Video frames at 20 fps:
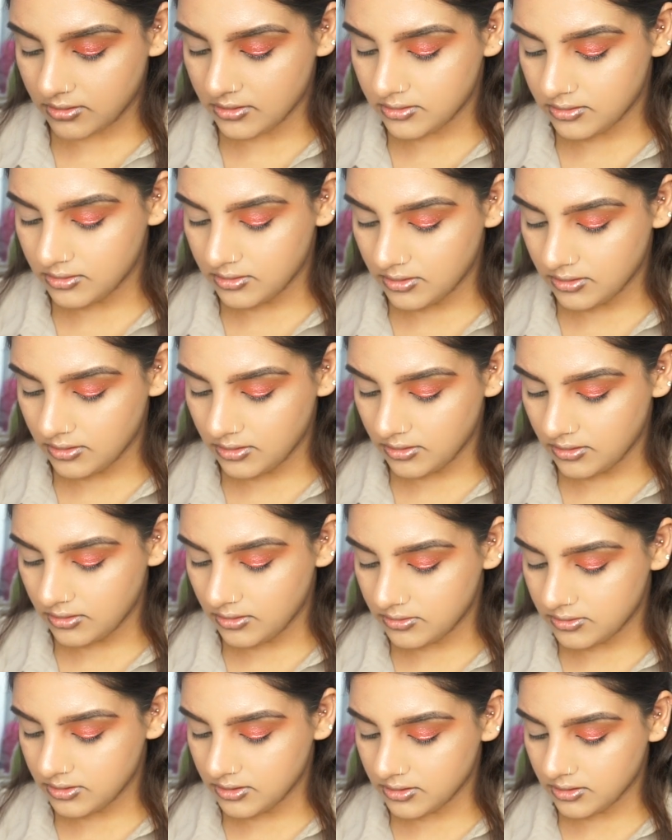
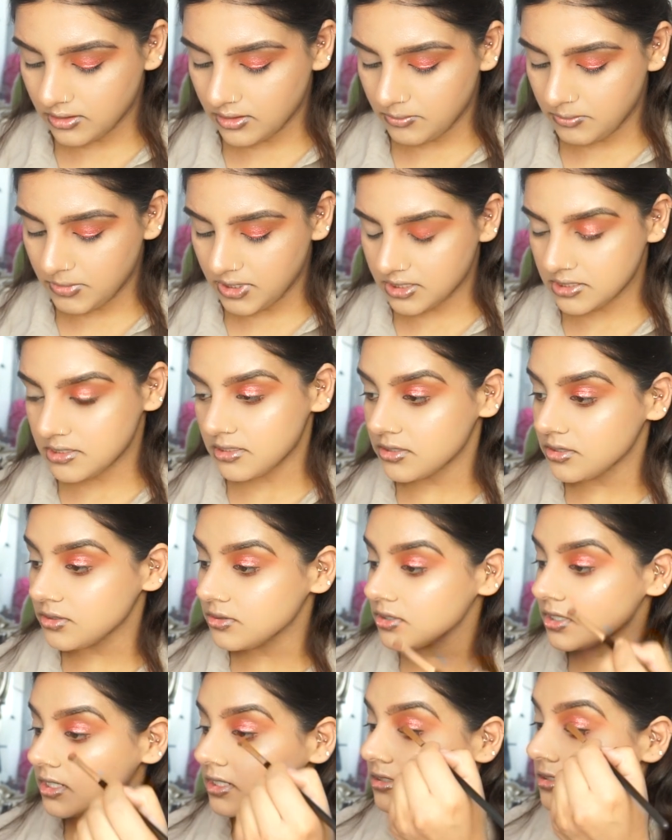So just gonna mix the two
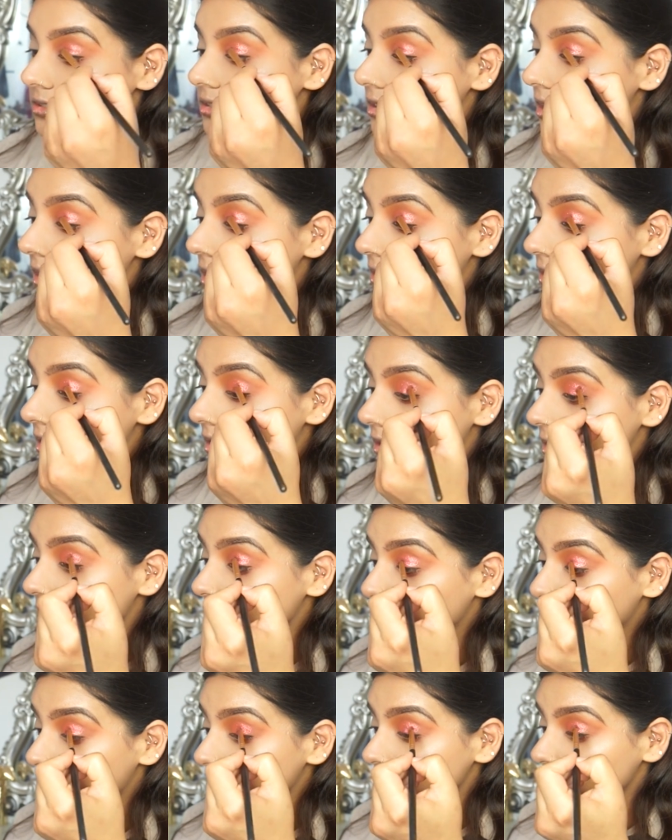shades together
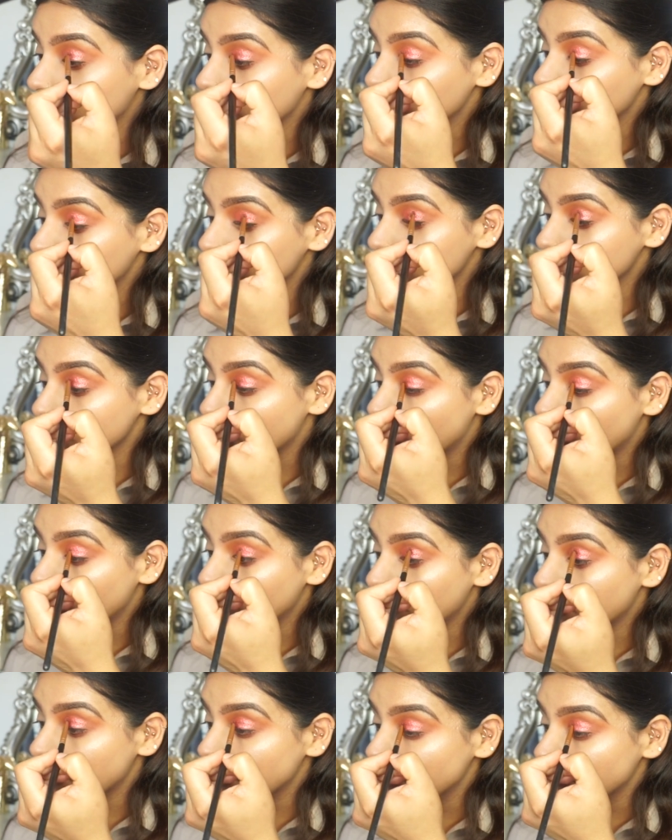and put it on
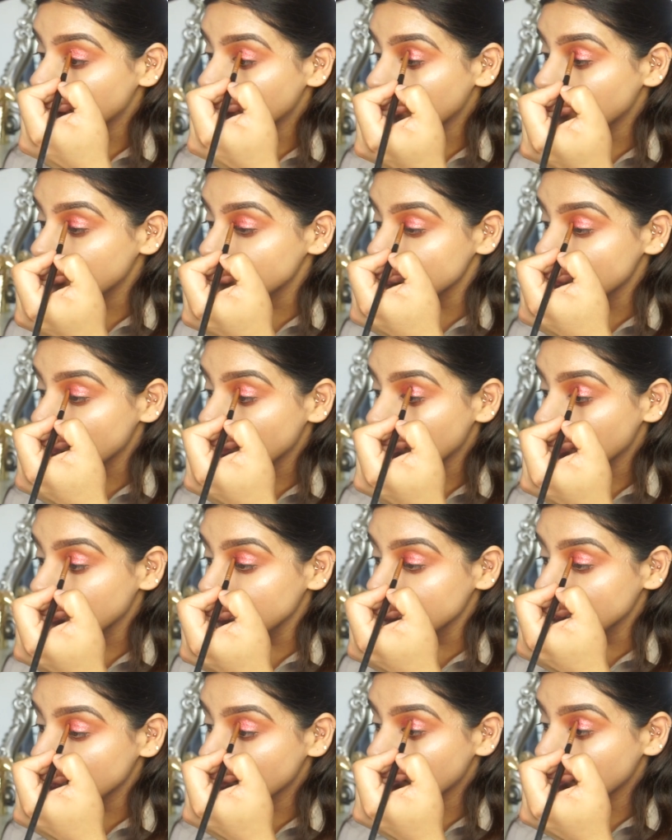top of that
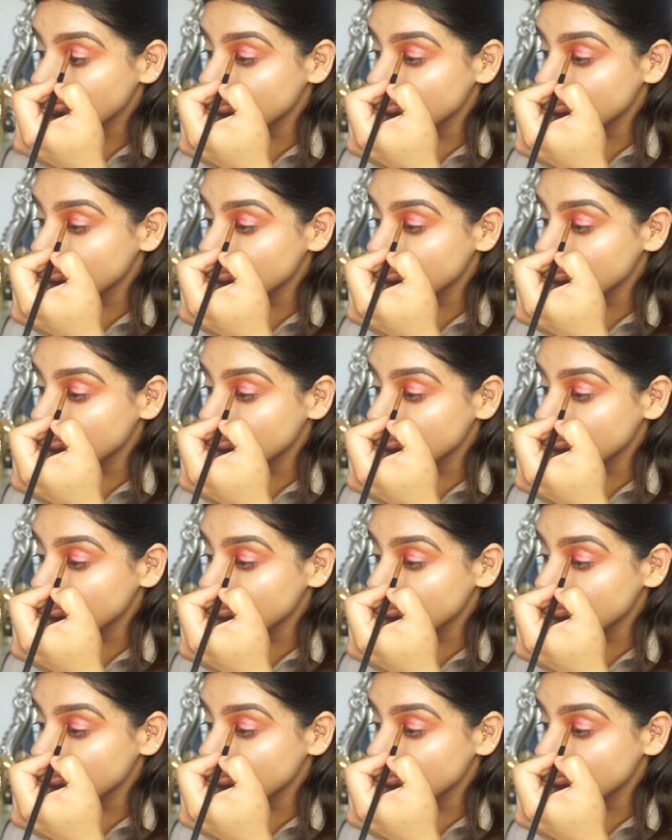shade.